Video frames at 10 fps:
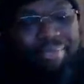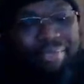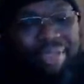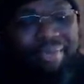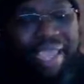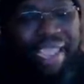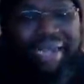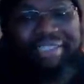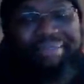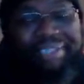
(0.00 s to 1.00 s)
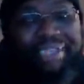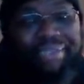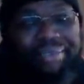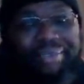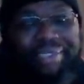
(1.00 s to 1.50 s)
The man needs some
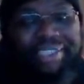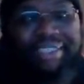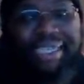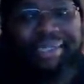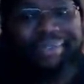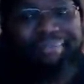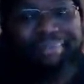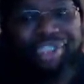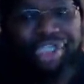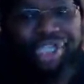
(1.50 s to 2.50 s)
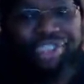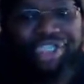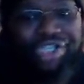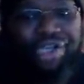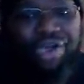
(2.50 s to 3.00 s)
skill. This ain't nothing but John
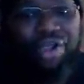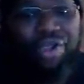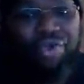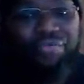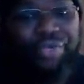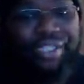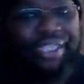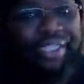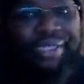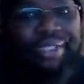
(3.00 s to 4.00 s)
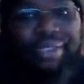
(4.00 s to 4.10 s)
Cena all over again.